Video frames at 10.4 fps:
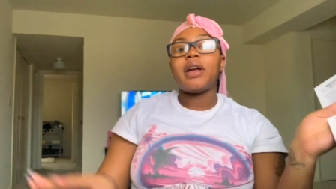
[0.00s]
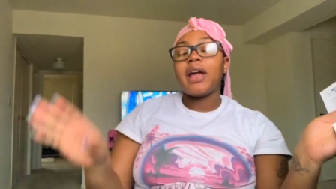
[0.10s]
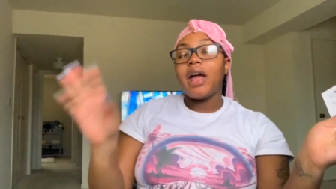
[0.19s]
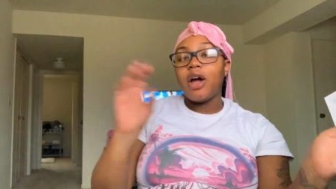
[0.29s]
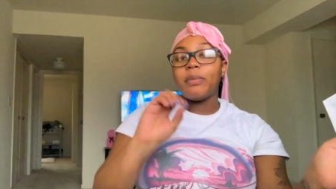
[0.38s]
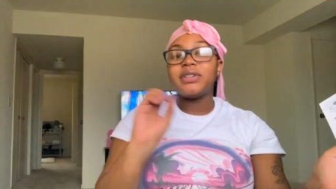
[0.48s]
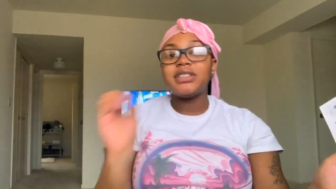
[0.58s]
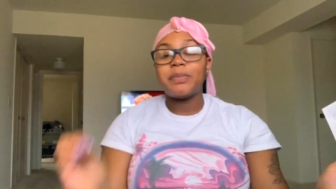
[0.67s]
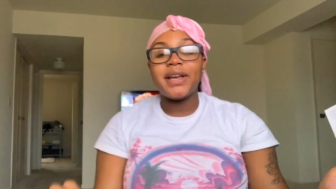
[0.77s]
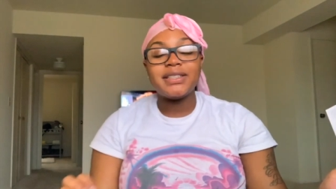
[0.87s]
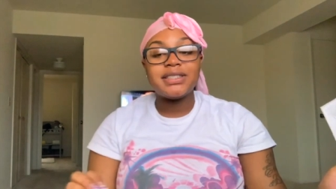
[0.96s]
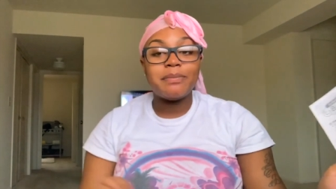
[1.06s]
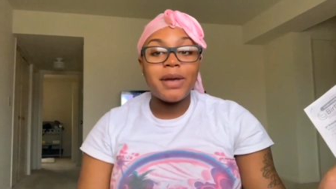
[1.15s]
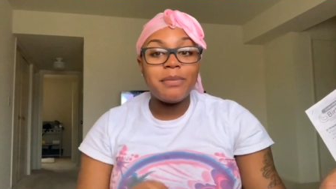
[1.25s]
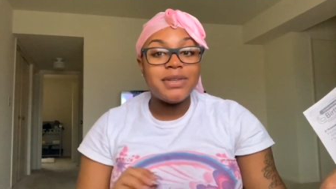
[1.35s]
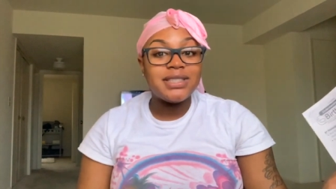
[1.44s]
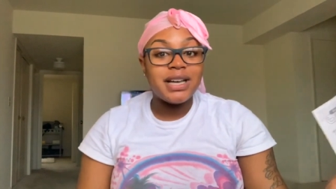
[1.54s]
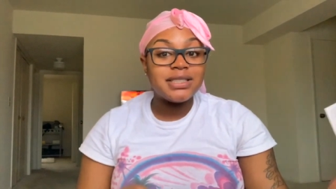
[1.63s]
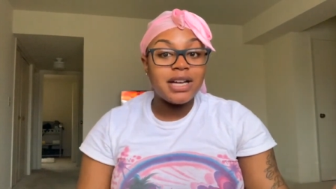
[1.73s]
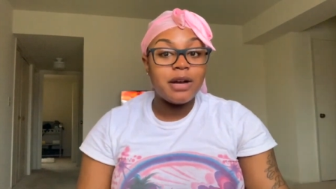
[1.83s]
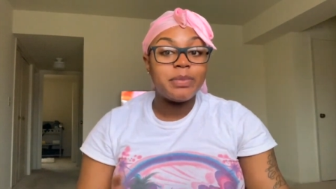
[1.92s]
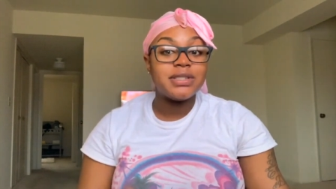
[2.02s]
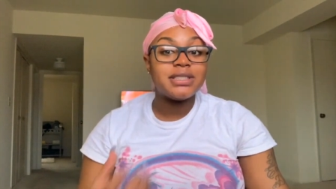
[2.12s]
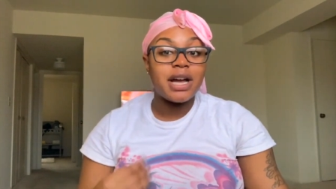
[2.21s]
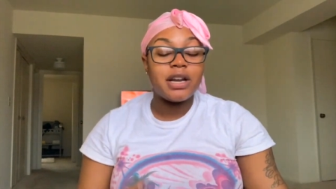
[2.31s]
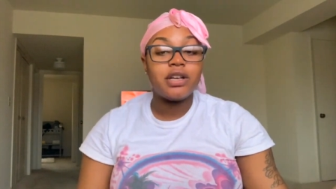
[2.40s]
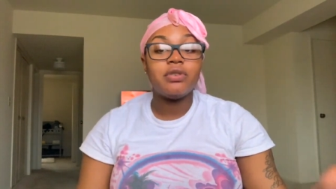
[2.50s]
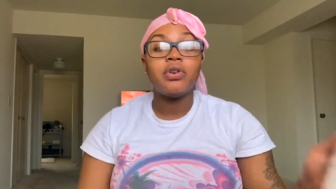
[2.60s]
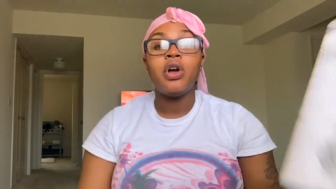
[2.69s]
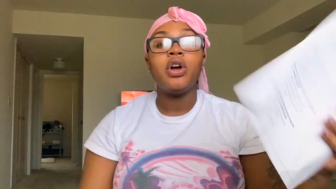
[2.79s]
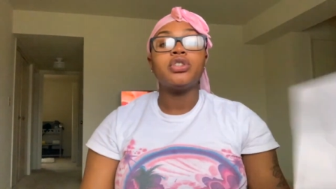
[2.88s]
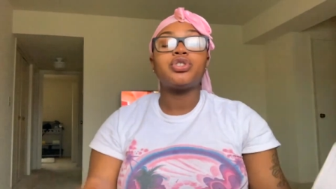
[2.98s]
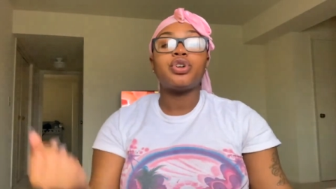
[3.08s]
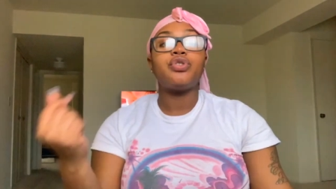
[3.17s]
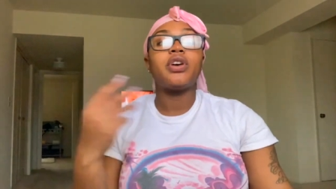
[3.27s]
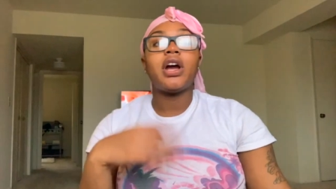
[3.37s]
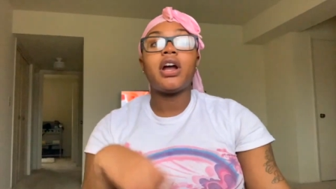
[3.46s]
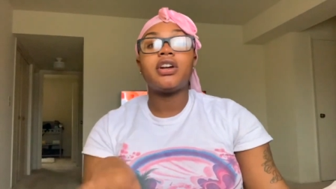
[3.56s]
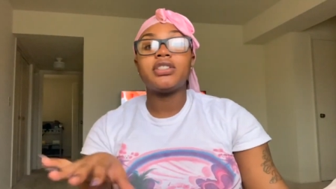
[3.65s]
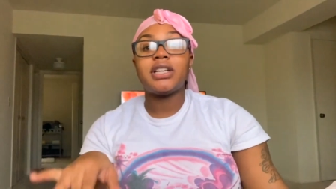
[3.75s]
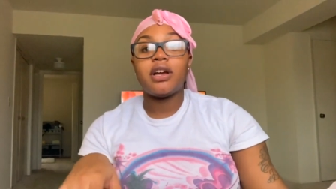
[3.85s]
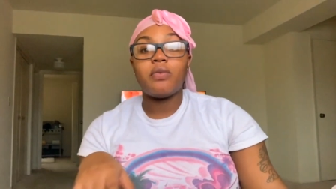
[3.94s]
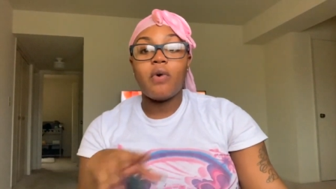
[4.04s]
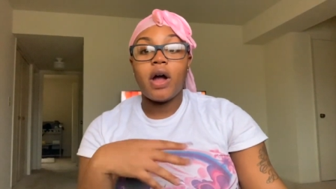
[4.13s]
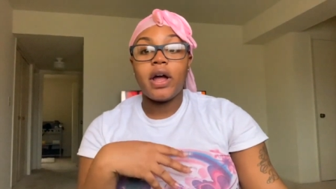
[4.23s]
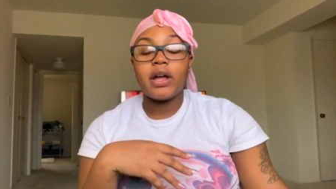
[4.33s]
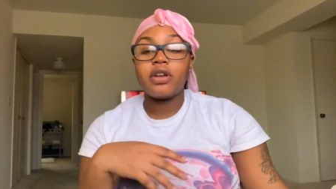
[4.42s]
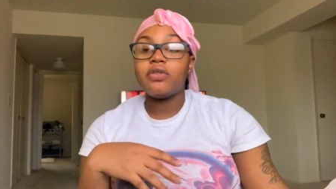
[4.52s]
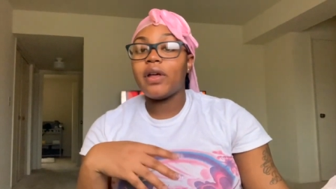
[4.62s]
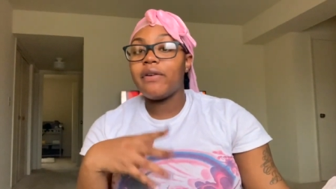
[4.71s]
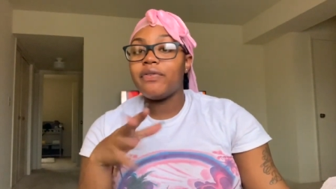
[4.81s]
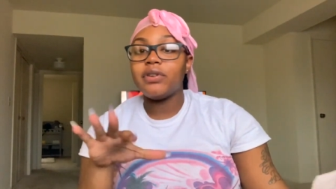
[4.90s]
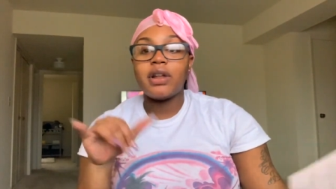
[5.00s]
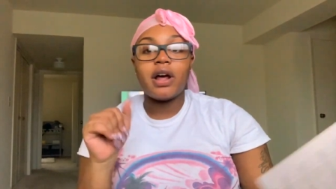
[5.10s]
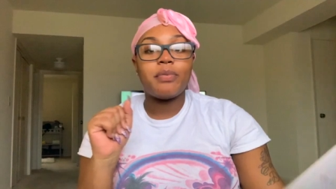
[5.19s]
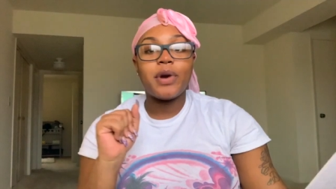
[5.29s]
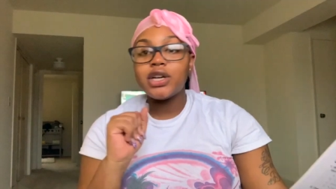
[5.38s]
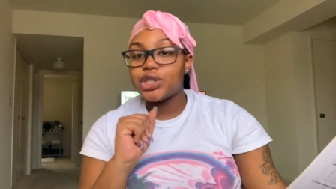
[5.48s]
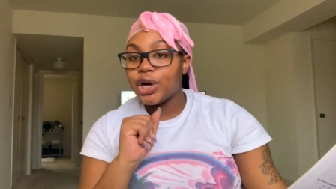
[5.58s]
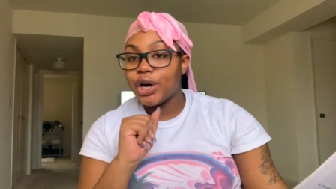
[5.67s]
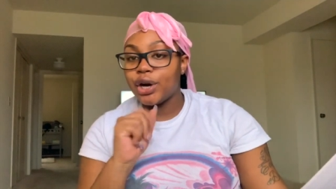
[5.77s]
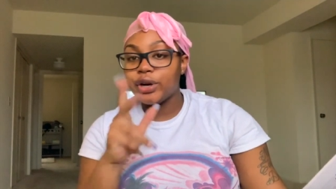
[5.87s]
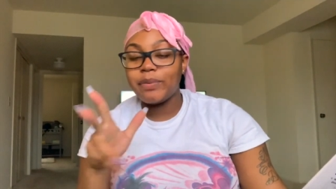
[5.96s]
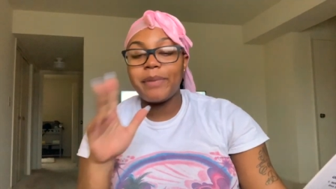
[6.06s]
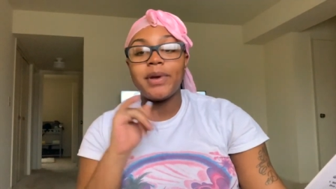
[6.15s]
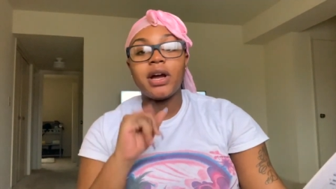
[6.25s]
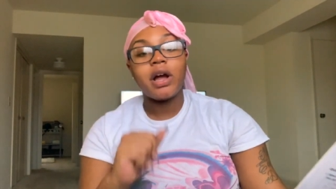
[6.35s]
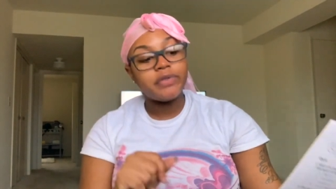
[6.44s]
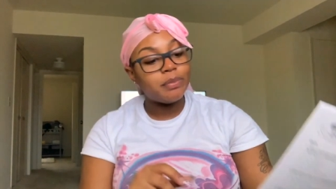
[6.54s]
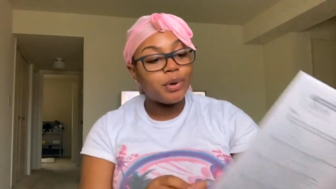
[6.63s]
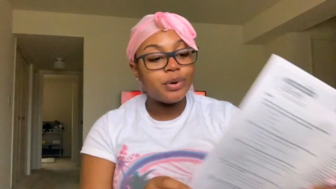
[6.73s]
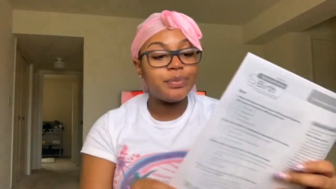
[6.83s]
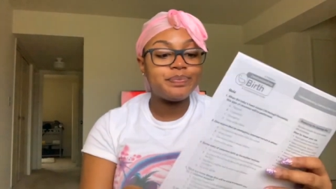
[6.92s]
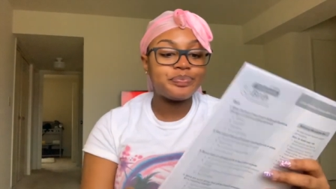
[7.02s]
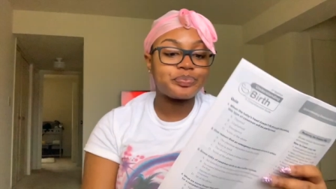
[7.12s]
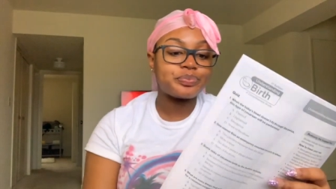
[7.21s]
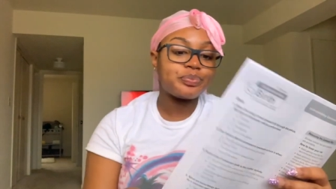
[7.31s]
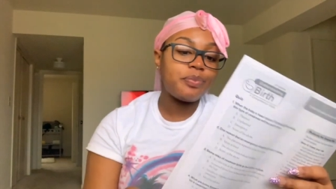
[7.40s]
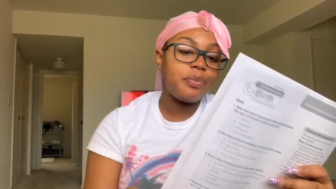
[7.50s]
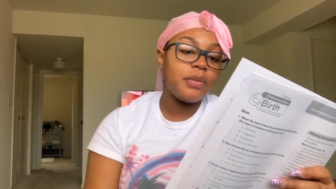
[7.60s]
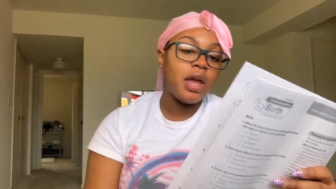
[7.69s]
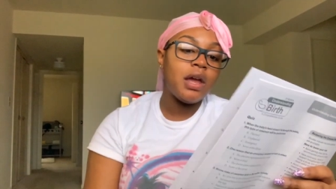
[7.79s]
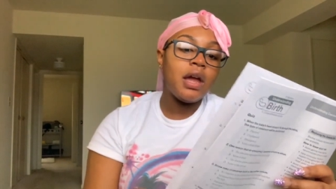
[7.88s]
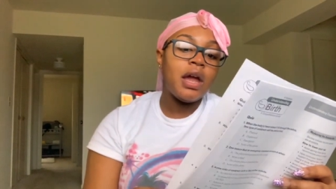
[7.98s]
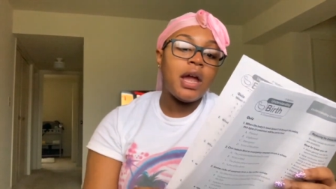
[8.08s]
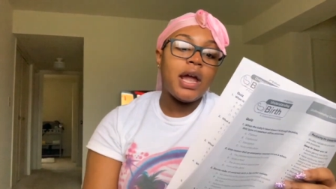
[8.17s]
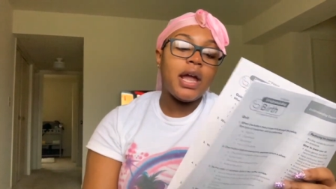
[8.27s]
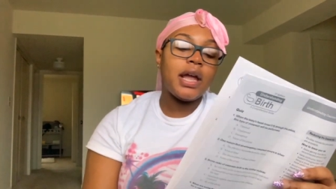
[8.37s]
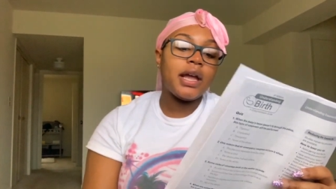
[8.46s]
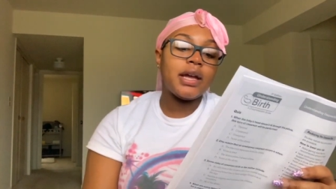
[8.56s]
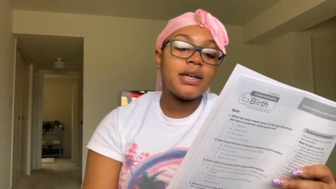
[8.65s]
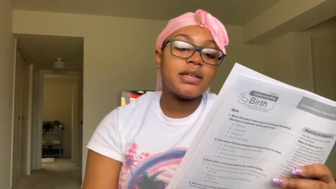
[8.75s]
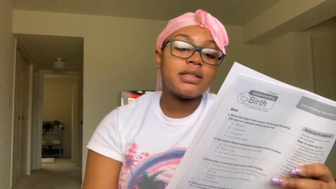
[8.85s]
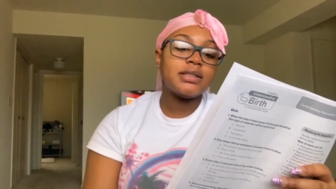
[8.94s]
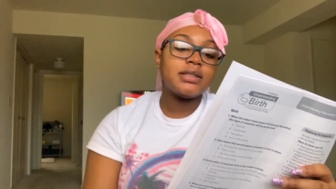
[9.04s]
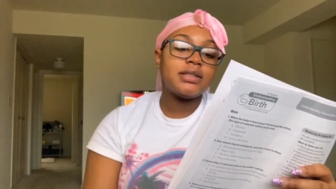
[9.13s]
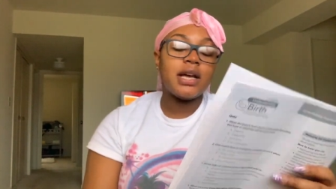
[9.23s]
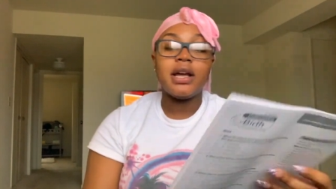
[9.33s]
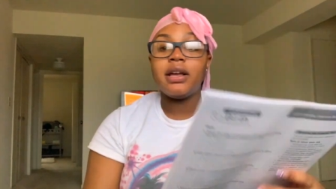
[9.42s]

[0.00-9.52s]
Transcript: like how much space the baby takes up inside of you, so you can understand why you like feel a lot of pressure, you might be uncomfortable. And